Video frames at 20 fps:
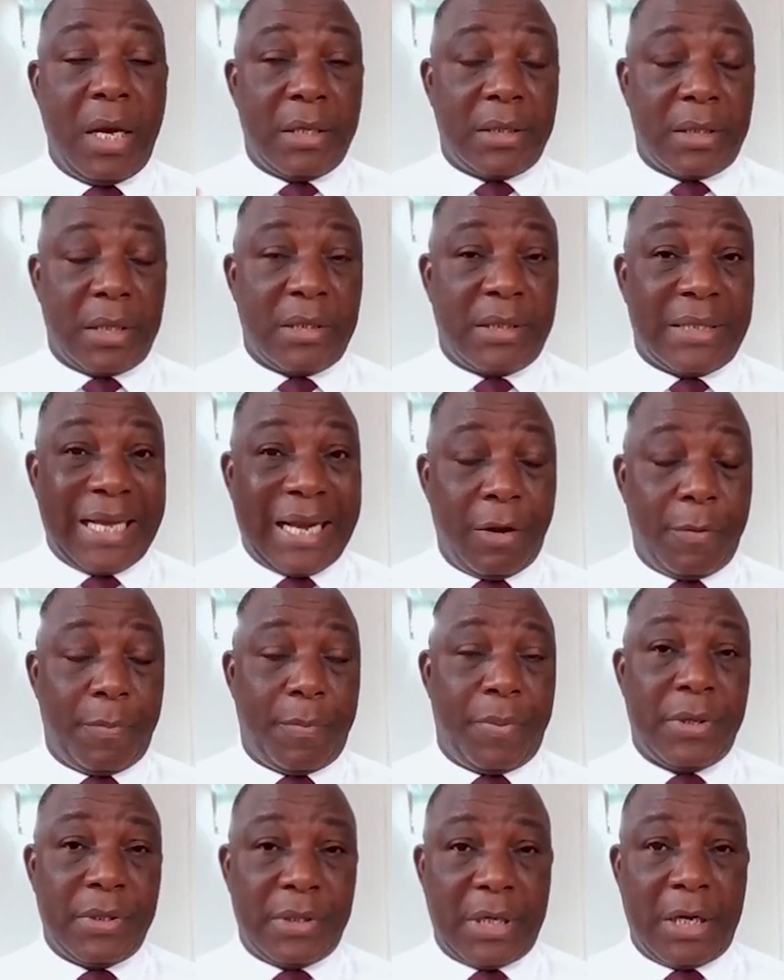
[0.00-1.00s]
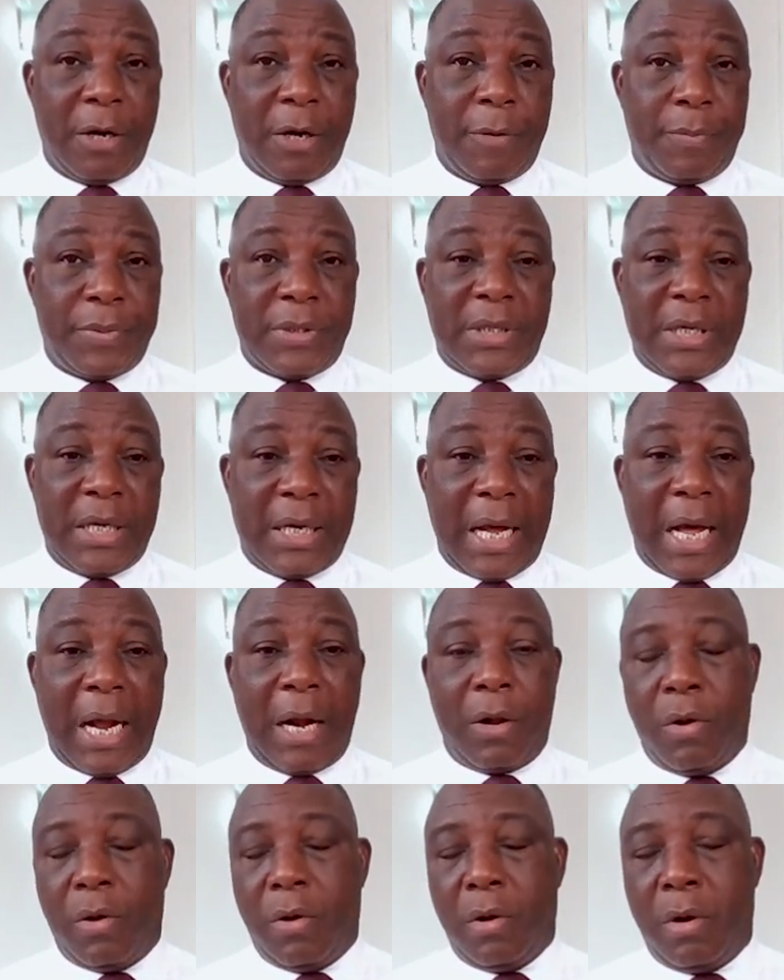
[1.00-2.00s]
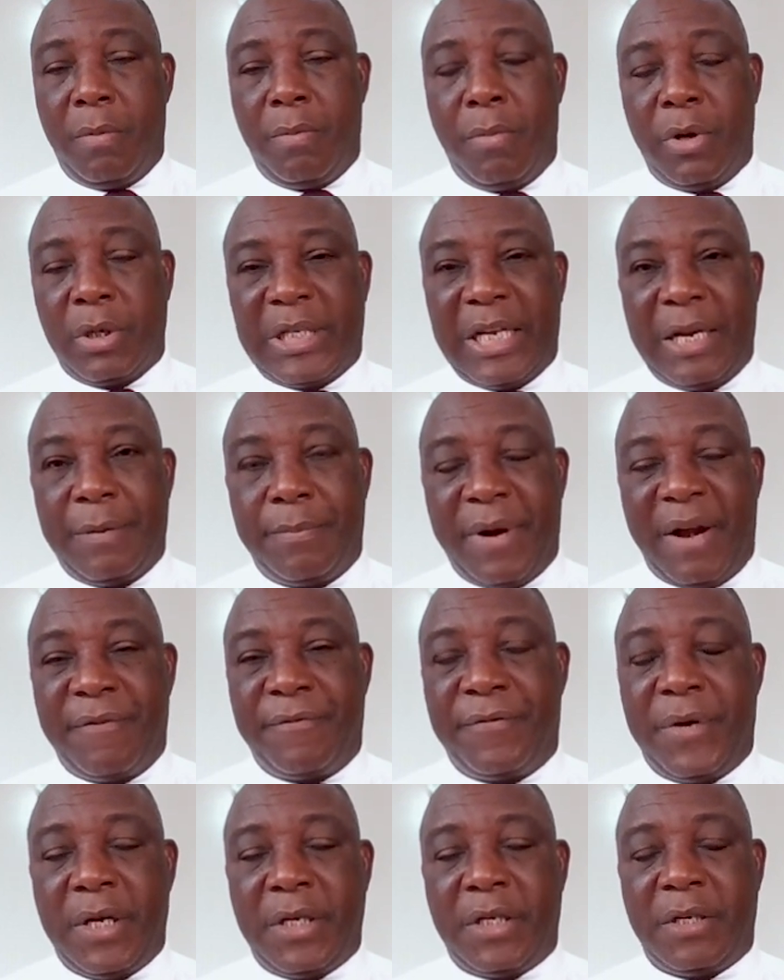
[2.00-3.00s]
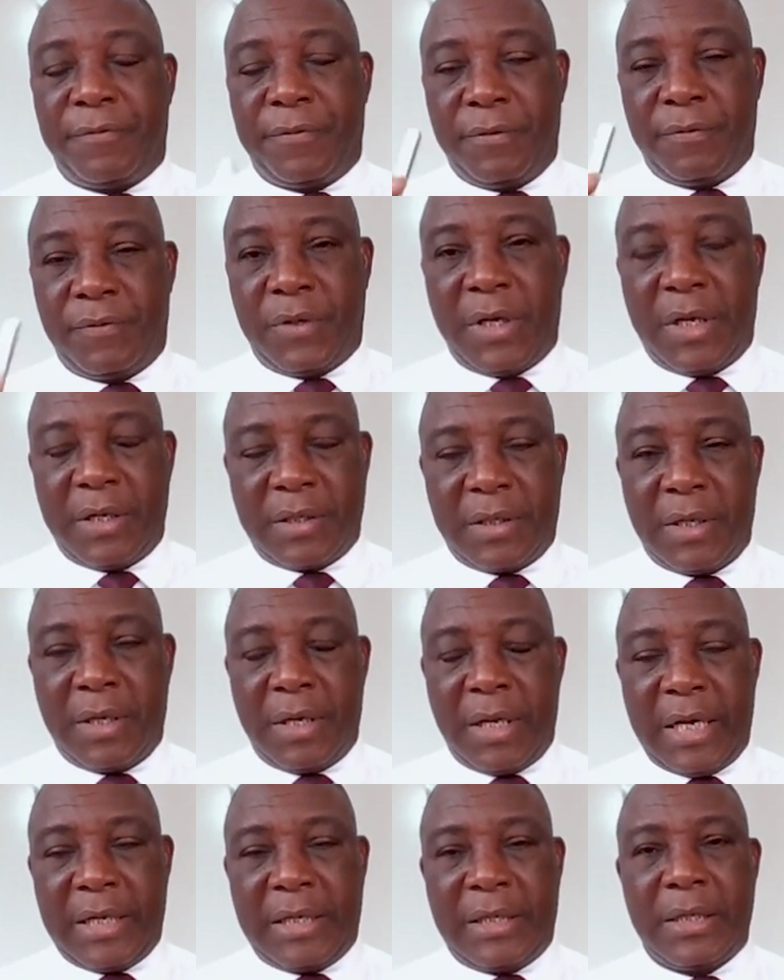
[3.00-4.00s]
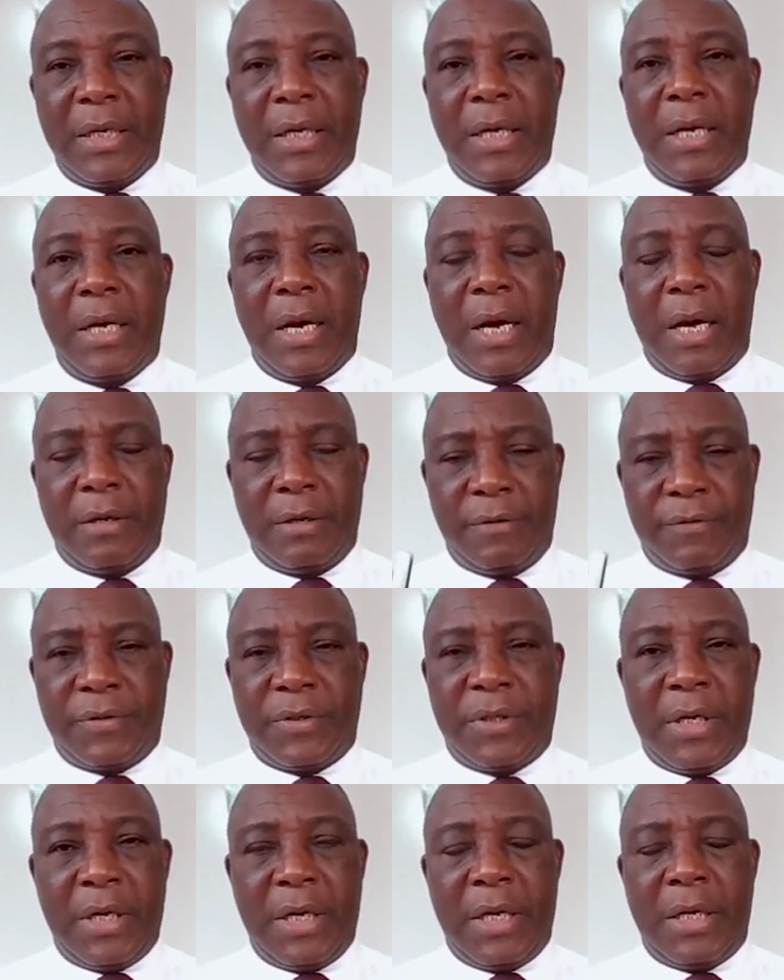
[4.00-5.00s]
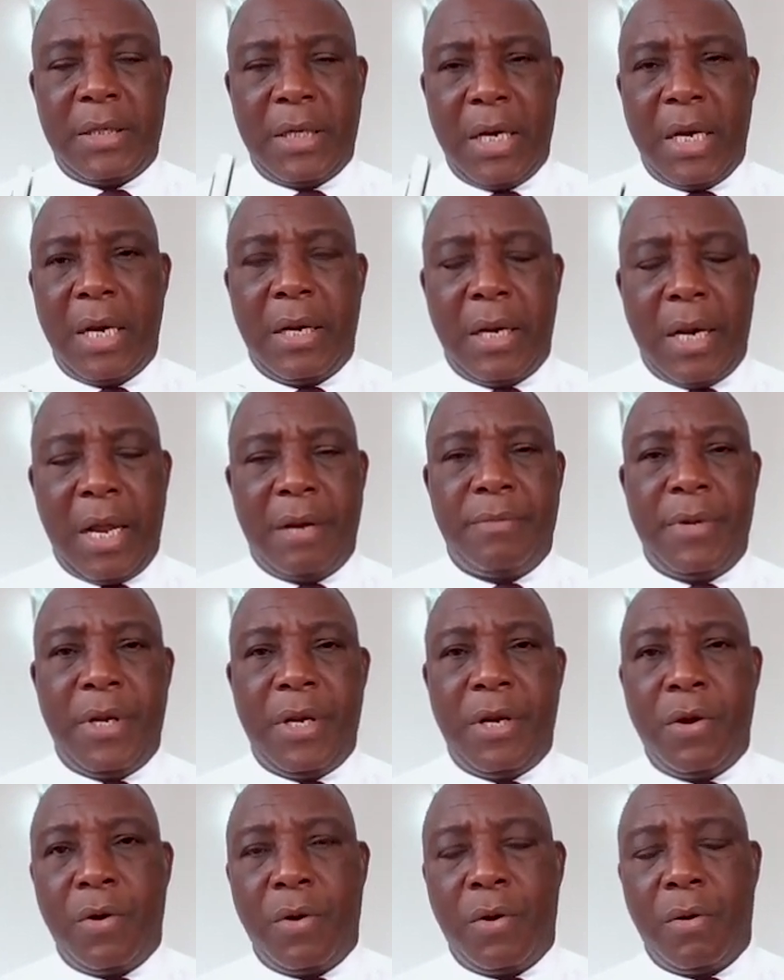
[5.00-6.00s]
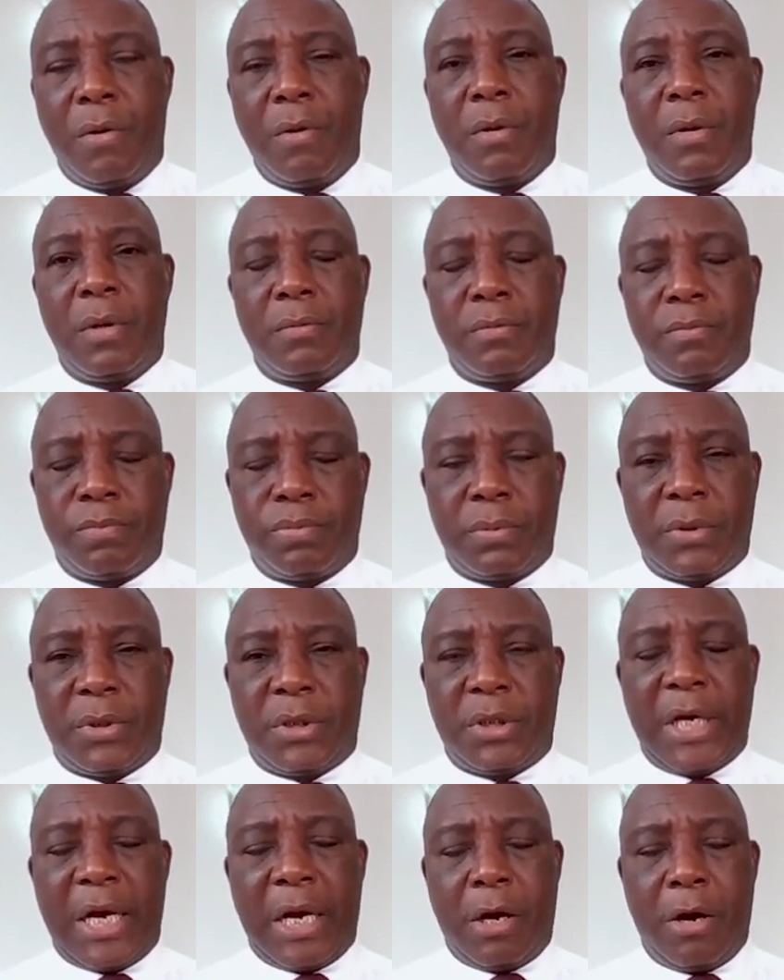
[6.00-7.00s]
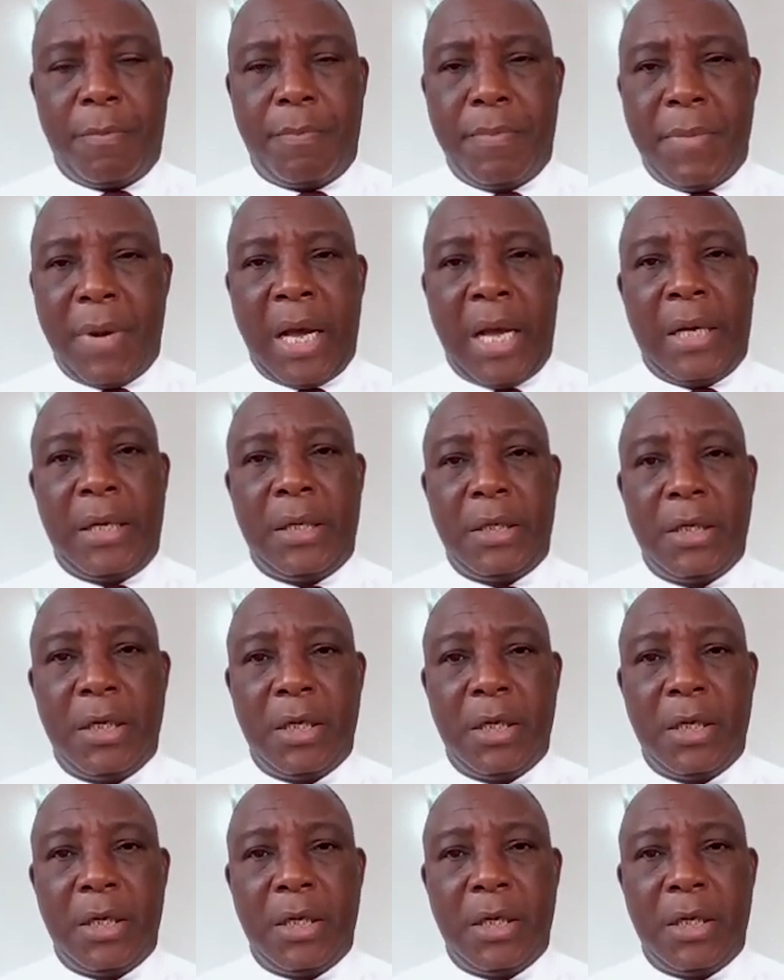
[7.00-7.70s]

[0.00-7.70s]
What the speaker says: It's a 0.0% alcohol malted beverage. If you've tasted it and you've seen it, let me know. Check up my